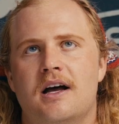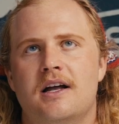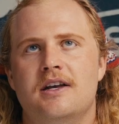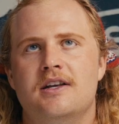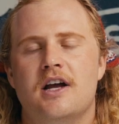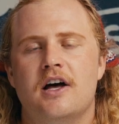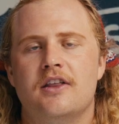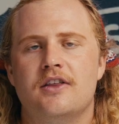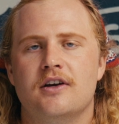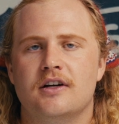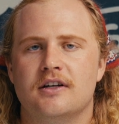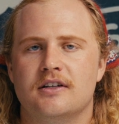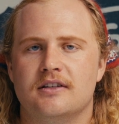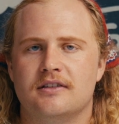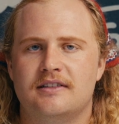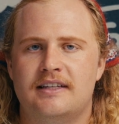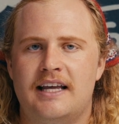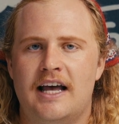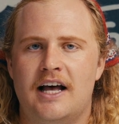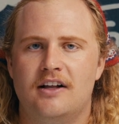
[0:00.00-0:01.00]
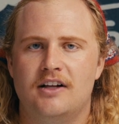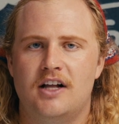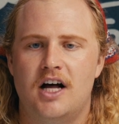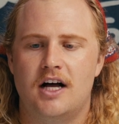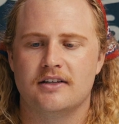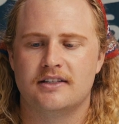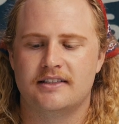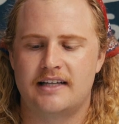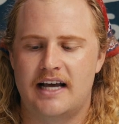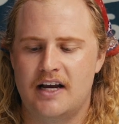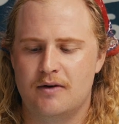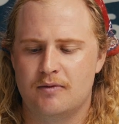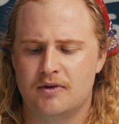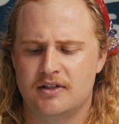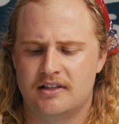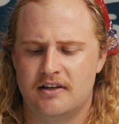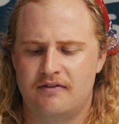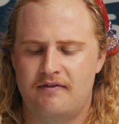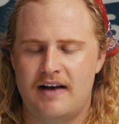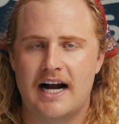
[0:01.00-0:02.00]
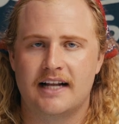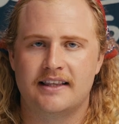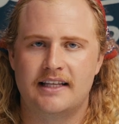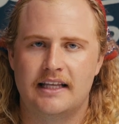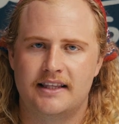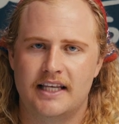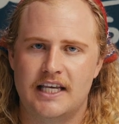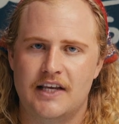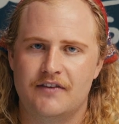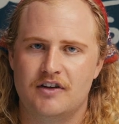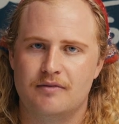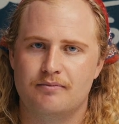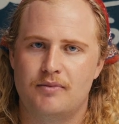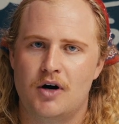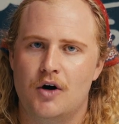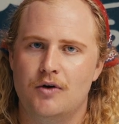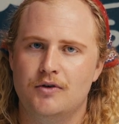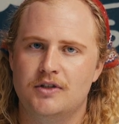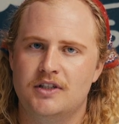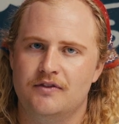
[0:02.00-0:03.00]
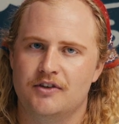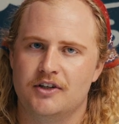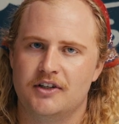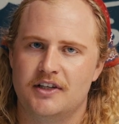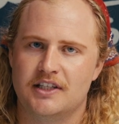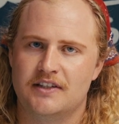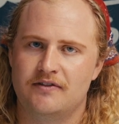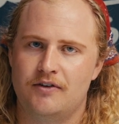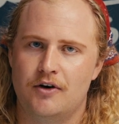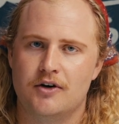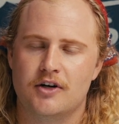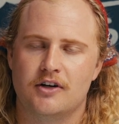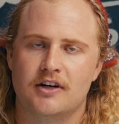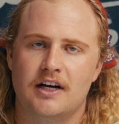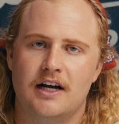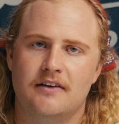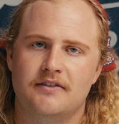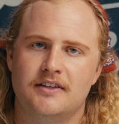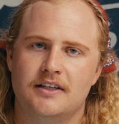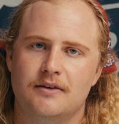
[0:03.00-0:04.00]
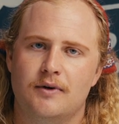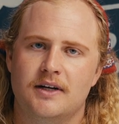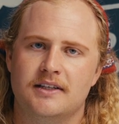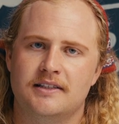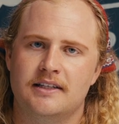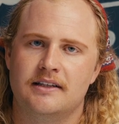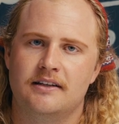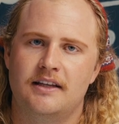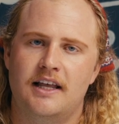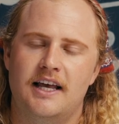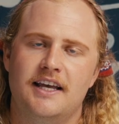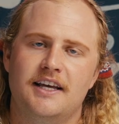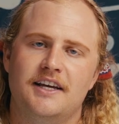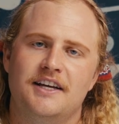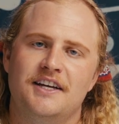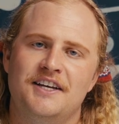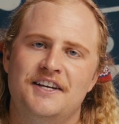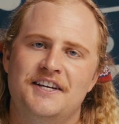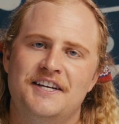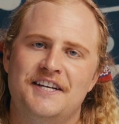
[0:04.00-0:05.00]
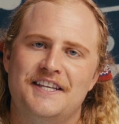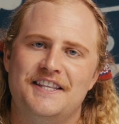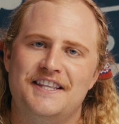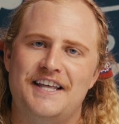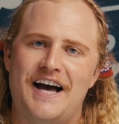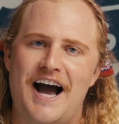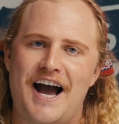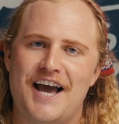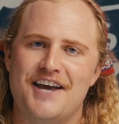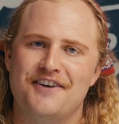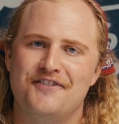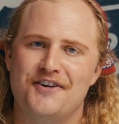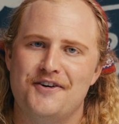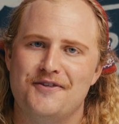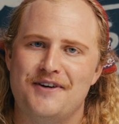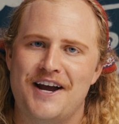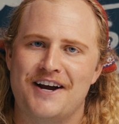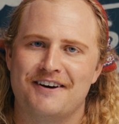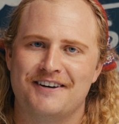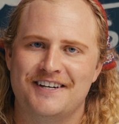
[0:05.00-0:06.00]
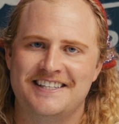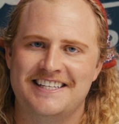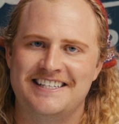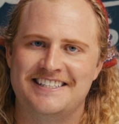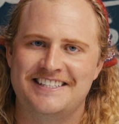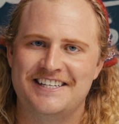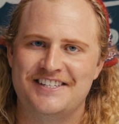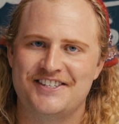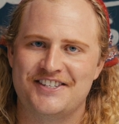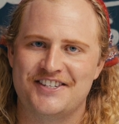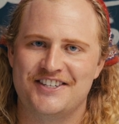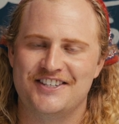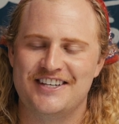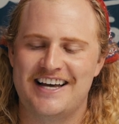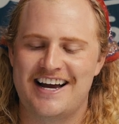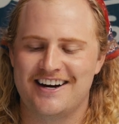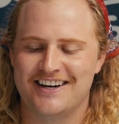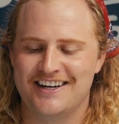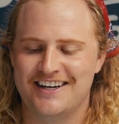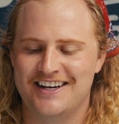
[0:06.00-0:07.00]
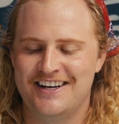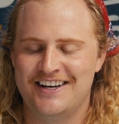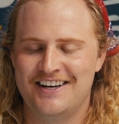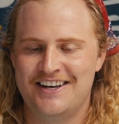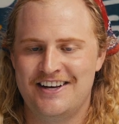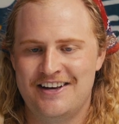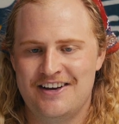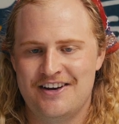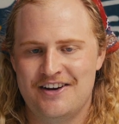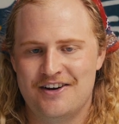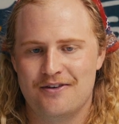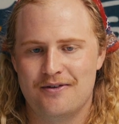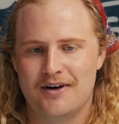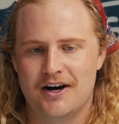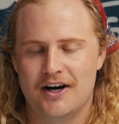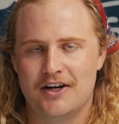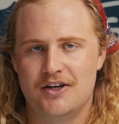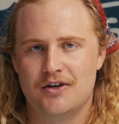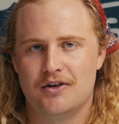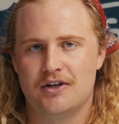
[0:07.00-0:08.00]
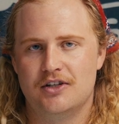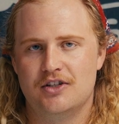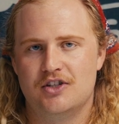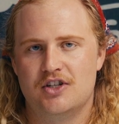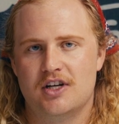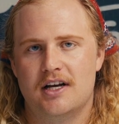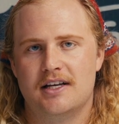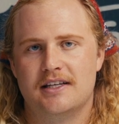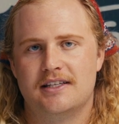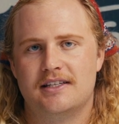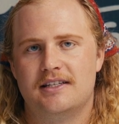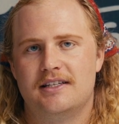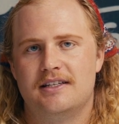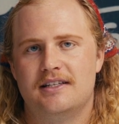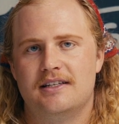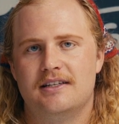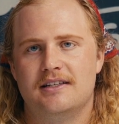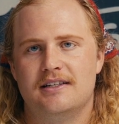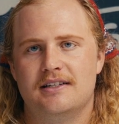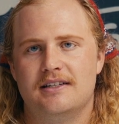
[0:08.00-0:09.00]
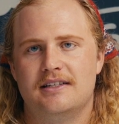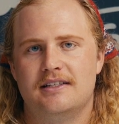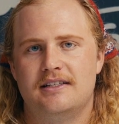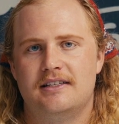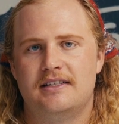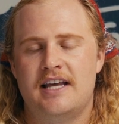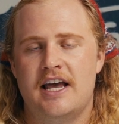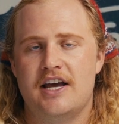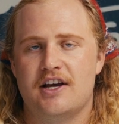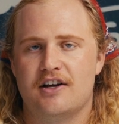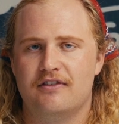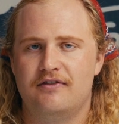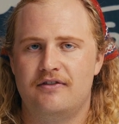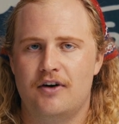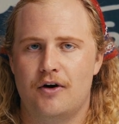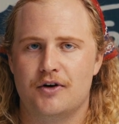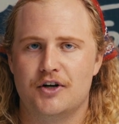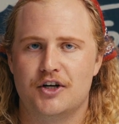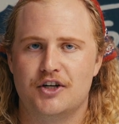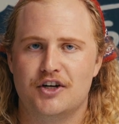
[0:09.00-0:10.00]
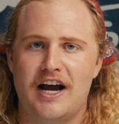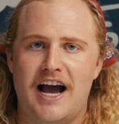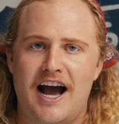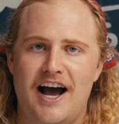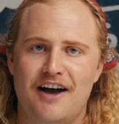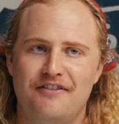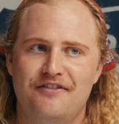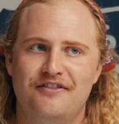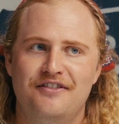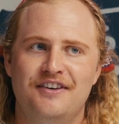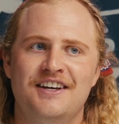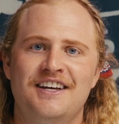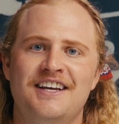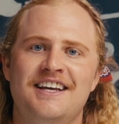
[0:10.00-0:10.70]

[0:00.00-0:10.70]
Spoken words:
Another tell-all sign was the fact that they even posed for these photographs. It wasn't like the iPhone era, the digital era, where you could just take a photograph.